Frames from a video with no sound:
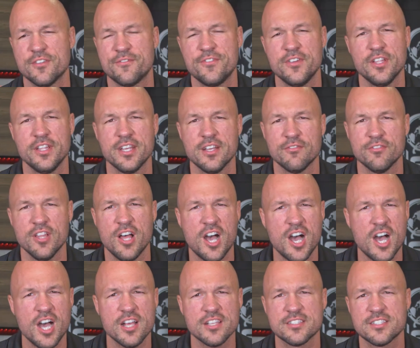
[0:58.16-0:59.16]
the feeling of
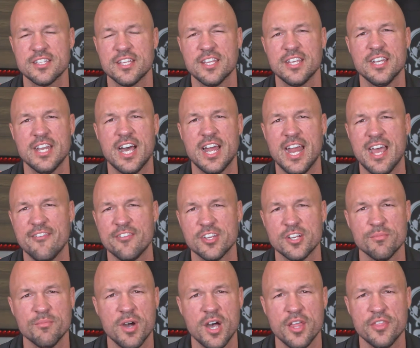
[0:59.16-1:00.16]
loss and not having
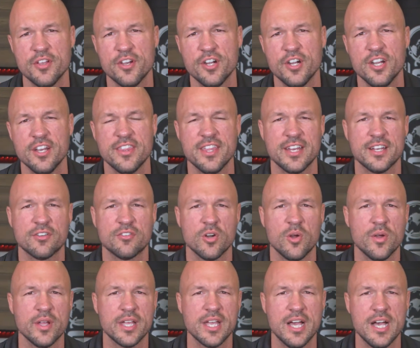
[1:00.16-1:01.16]
your mother and then
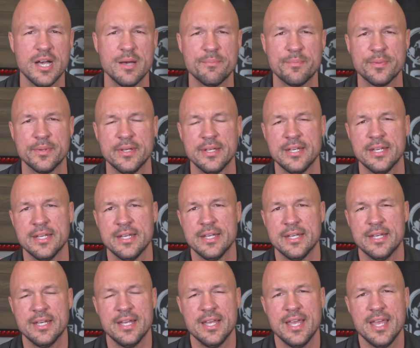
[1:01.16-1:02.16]
growing up
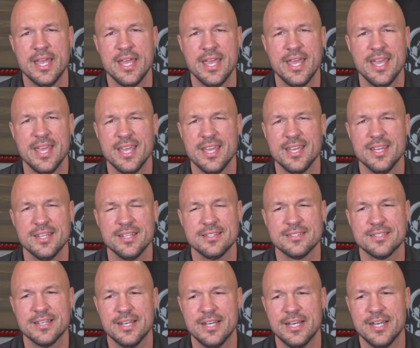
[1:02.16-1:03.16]

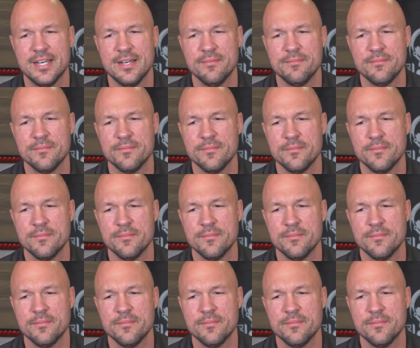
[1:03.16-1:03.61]
and uh,